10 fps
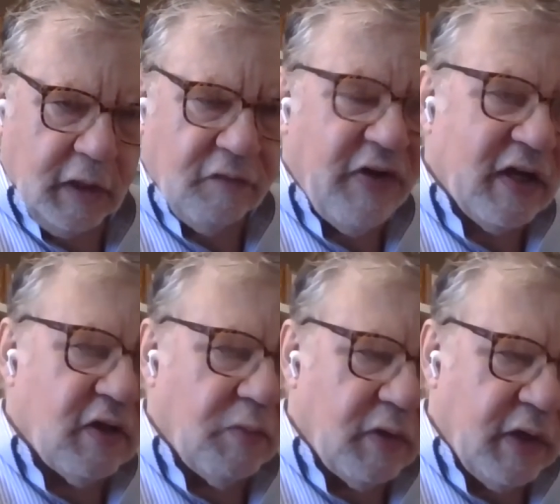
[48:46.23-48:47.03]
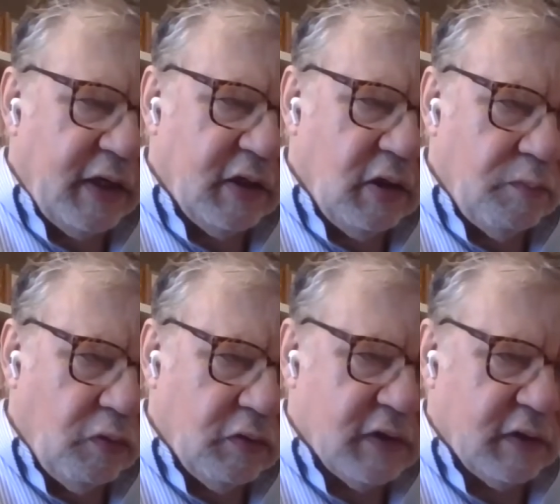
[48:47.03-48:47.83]
In fact, the, the edited
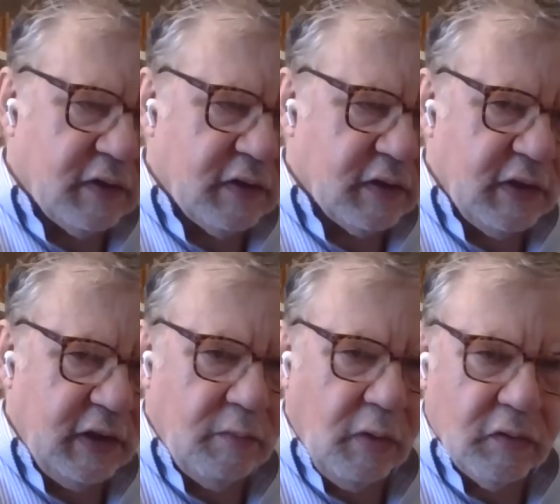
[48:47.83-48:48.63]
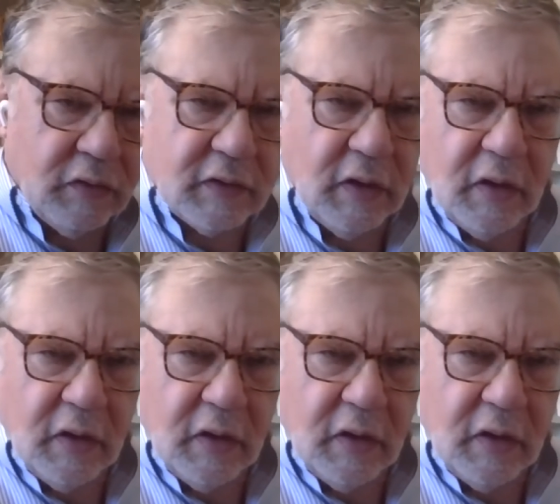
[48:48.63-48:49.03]
books that succeed most